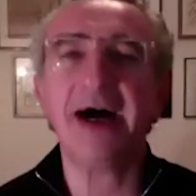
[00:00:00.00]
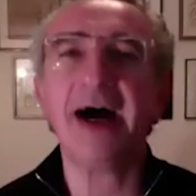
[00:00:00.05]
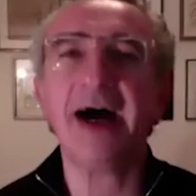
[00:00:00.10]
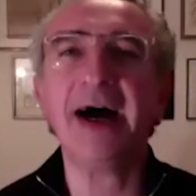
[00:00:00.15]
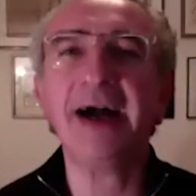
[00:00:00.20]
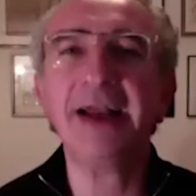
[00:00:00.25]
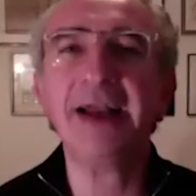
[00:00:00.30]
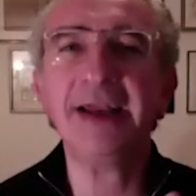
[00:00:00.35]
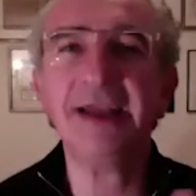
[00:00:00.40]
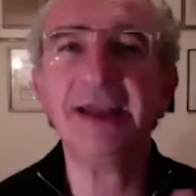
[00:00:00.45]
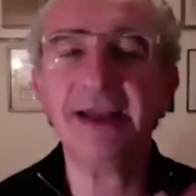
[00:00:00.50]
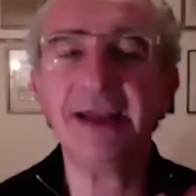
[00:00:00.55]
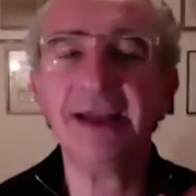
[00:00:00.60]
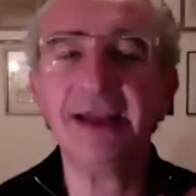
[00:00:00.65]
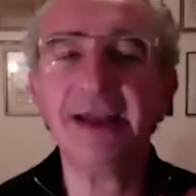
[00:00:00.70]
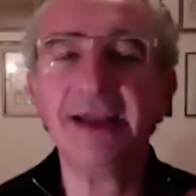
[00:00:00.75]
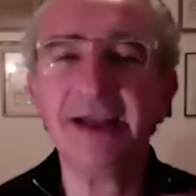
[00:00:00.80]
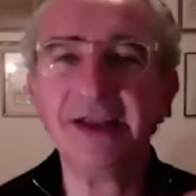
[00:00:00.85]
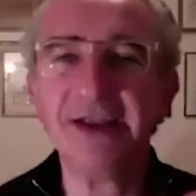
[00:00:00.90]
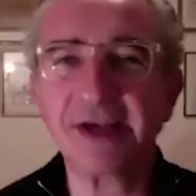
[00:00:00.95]
Uh,
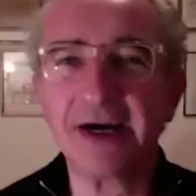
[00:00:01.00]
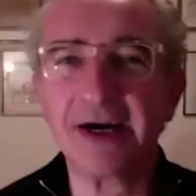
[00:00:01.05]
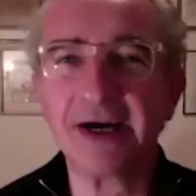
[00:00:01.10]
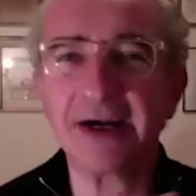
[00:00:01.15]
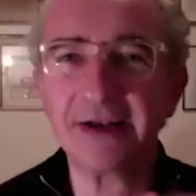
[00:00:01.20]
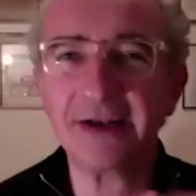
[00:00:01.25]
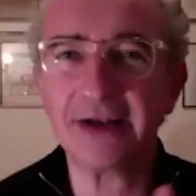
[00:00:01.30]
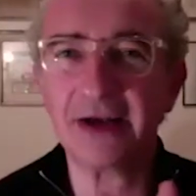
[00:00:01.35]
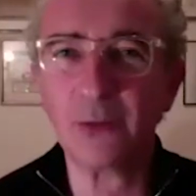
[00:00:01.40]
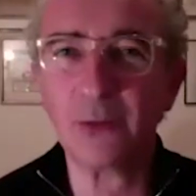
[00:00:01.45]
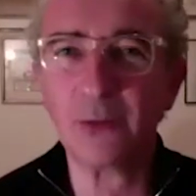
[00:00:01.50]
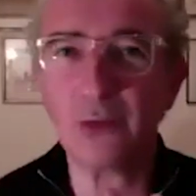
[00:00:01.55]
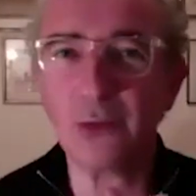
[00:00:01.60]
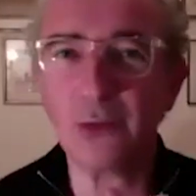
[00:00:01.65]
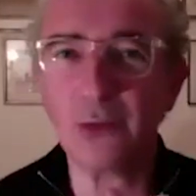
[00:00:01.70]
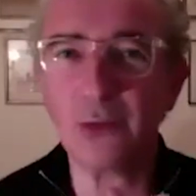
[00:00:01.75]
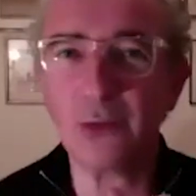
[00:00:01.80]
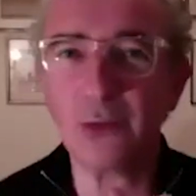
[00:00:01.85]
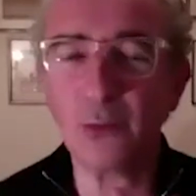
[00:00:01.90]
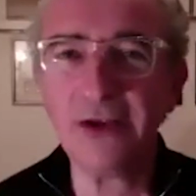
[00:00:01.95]
is, uh, you know,
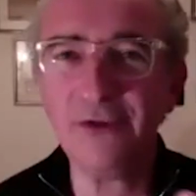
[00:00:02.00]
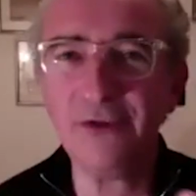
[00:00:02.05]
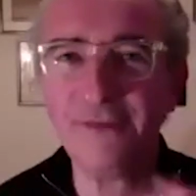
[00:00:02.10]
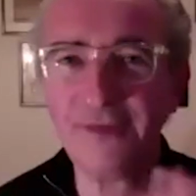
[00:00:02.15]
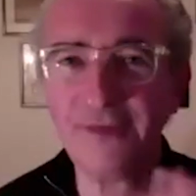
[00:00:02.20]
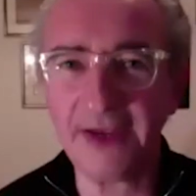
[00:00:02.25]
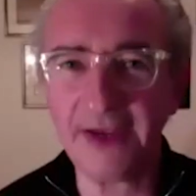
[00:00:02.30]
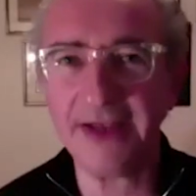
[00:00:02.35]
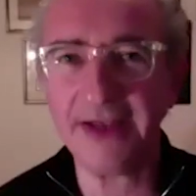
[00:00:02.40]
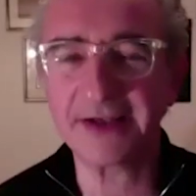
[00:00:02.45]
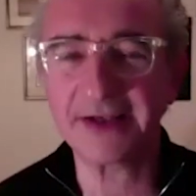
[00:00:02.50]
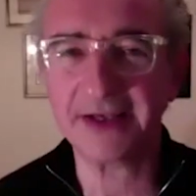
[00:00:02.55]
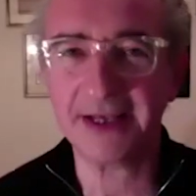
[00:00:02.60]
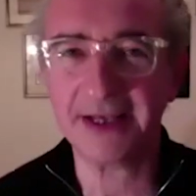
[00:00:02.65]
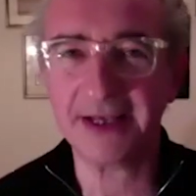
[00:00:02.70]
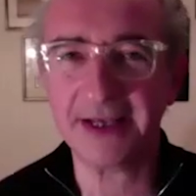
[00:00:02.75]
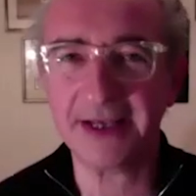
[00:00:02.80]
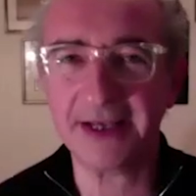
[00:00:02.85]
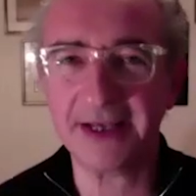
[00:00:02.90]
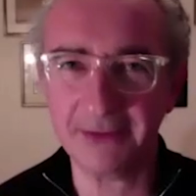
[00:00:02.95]
when you
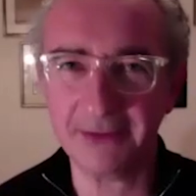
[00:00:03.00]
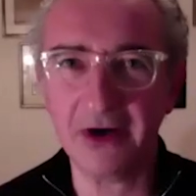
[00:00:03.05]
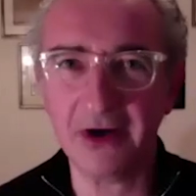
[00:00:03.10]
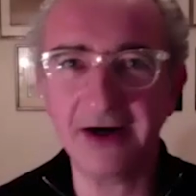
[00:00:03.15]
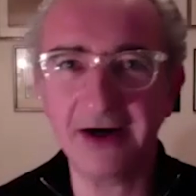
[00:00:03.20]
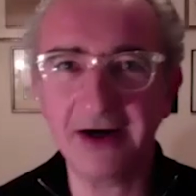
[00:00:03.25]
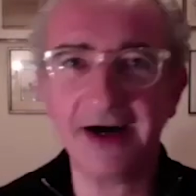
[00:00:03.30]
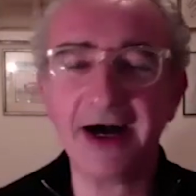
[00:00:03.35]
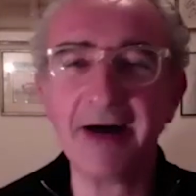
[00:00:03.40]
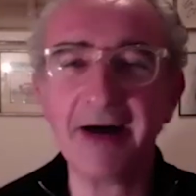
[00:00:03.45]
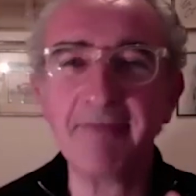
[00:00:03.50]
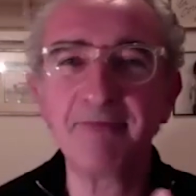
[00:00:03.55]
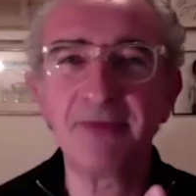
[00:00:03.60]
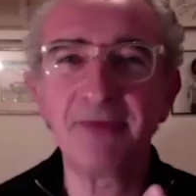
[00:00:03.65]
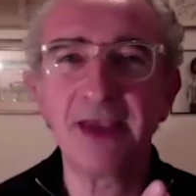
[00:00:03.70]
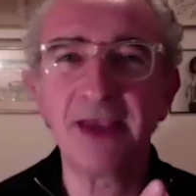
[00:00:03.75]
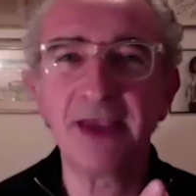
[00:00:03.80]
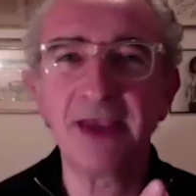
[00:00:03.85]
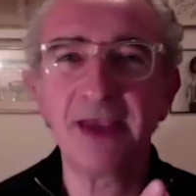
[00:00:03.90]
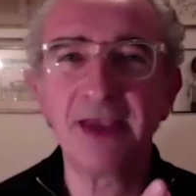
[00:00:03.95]
feed him or her,
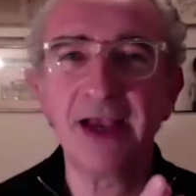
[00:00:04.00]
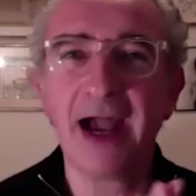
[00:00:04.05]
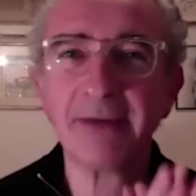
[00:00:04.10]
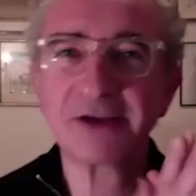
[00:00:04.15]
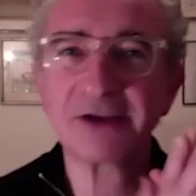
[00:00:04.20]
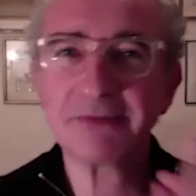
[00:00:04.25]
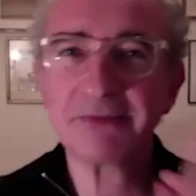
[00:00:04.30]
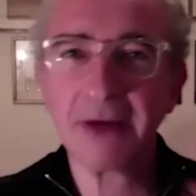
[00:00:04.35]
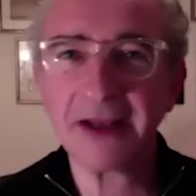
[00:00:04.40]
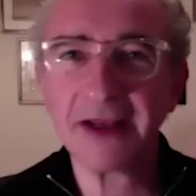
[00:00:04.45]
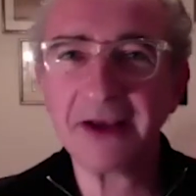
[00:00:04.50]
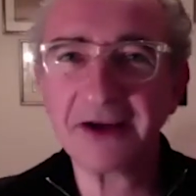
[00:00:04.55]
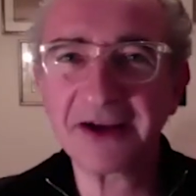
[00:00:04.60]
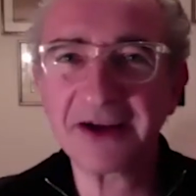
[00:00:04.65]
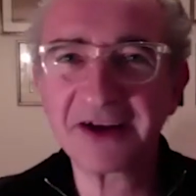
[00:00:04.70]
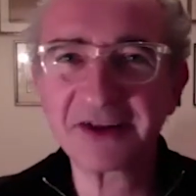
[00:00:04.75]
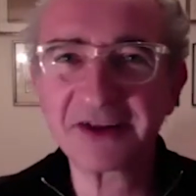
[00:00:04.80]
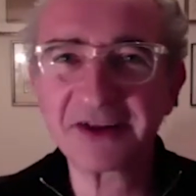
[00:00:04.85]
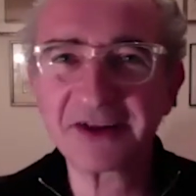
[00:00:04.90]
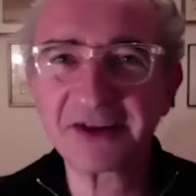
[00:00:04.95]
um, how much money
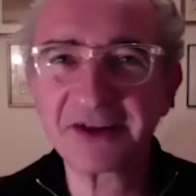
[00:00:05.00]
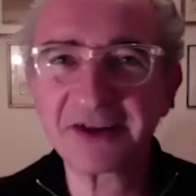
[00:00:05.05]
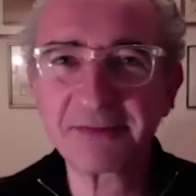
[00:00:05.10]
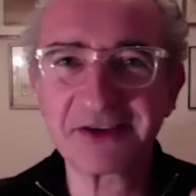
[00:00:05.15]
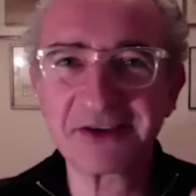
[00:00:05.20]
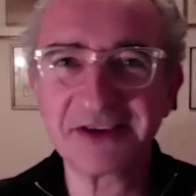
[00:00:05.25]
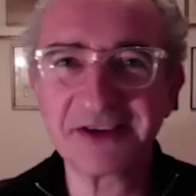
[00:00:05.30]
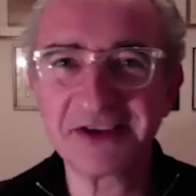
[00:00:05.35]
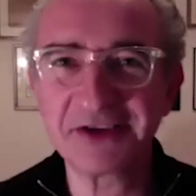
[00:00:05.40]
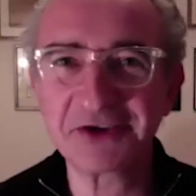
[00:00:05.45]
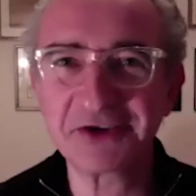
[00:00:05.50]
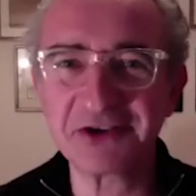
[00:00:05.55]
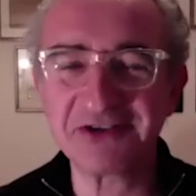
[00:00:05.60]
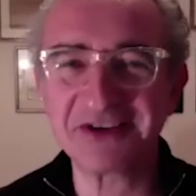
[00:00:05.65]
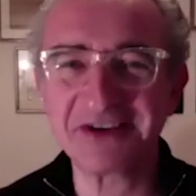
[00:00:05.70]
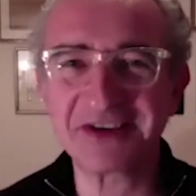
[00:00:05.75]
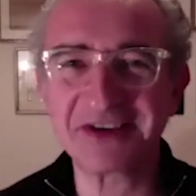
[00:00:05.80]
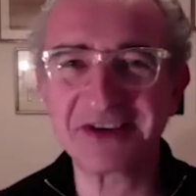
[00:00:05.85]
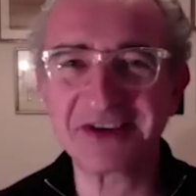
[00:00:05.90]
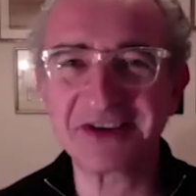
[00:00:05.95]
you're going to spend on
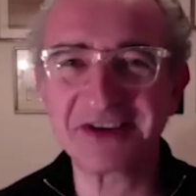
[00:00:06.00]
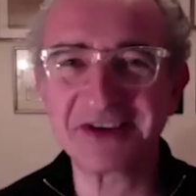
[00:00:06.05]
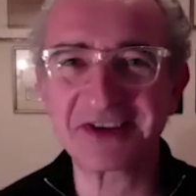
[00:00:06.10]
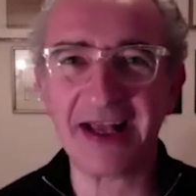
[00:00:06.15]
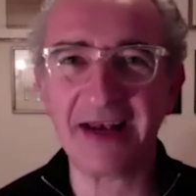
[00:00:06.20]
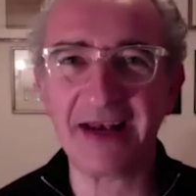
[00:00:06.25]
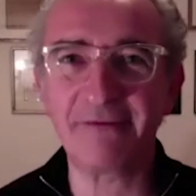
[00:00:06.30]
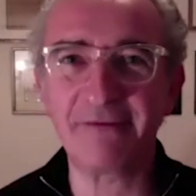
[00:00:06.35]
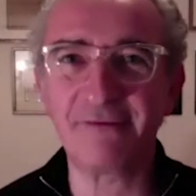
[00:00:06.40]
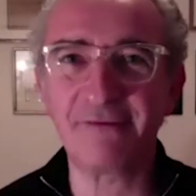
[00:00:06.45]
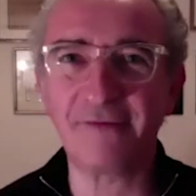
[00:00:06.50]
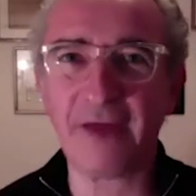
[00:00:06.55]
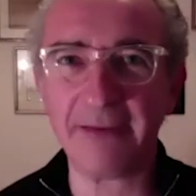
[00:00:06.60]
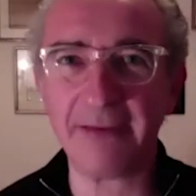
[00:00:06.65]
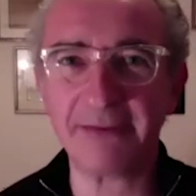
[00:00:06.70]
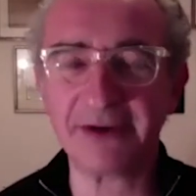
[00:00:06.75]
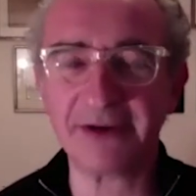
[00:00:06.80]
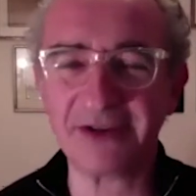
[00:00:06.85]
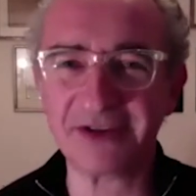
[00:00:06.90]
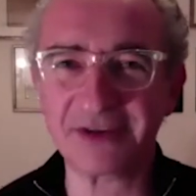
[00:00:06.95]
insurance and
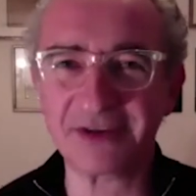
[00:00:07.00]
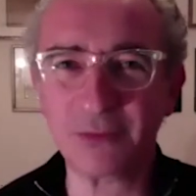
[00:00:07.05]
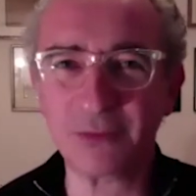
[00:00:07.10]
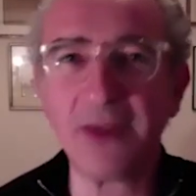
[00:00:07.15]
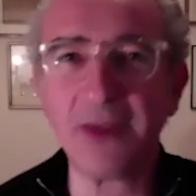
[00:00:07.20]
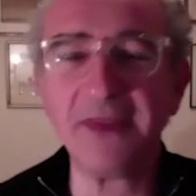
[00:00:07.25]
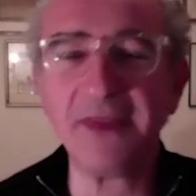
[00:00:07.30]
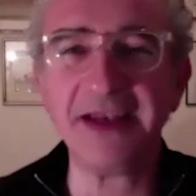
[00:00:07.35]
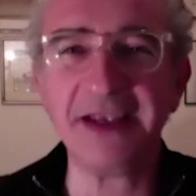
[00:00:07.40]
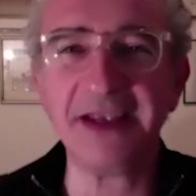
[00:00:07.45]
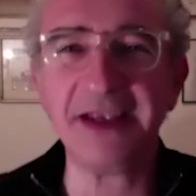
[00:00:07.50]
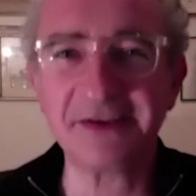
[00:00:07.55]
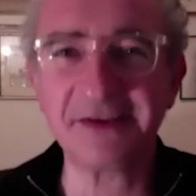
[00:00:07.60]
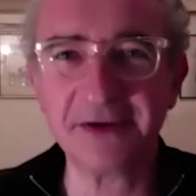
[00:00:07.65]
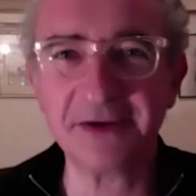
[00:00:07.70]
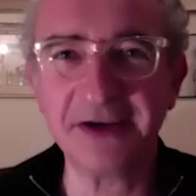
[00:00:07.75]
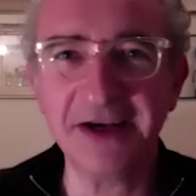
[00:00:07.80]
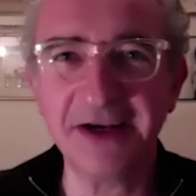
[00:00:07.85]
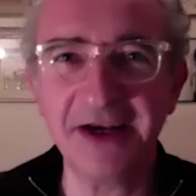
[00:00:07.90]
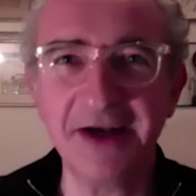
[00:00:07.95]
vet bills, when they
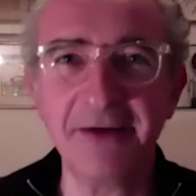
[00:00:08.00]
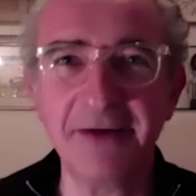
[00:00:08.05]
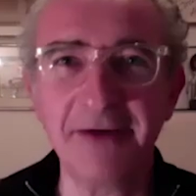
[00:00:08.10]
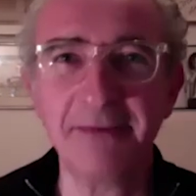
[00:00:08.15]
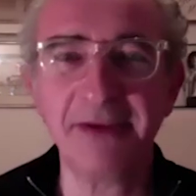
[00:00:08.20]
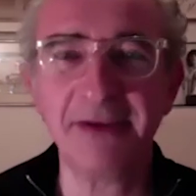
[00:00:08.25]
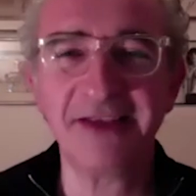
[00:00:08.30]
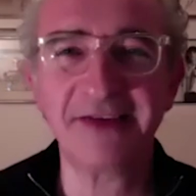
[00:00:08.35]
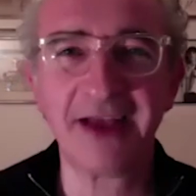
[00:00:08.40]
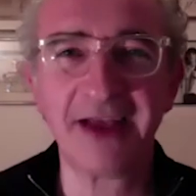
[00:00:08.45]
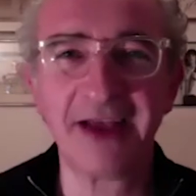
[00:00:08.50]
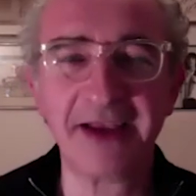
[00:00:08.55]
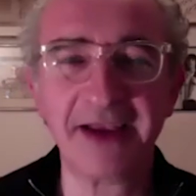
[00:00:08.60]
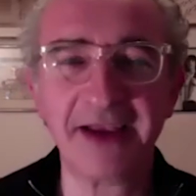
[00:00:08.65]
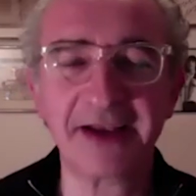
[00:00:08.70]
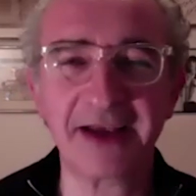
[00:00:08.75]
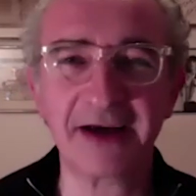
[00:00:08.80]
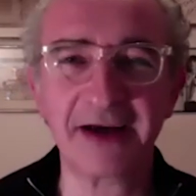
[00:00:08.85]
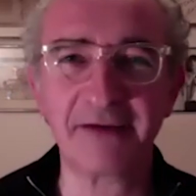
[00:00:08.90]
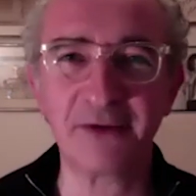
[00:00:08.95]
need to be
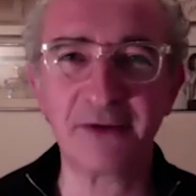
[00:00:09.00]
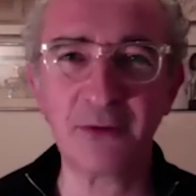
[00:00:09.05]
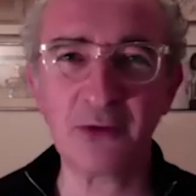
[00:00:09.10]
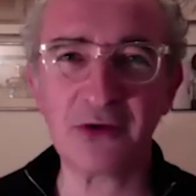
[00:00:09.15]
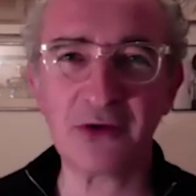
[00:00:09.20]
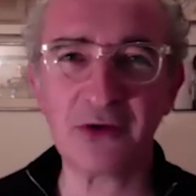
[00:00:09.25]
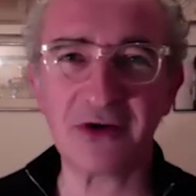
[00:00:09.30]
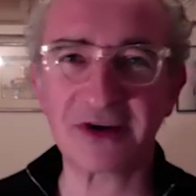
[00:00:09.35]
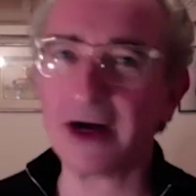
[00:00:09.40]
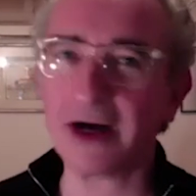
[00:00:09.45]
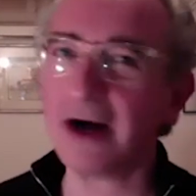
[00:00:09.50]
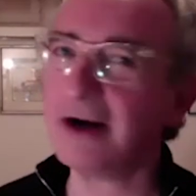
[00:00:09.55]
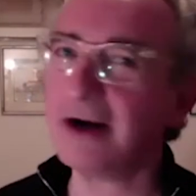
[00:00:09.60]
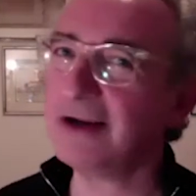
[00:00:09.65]
taken out for walks.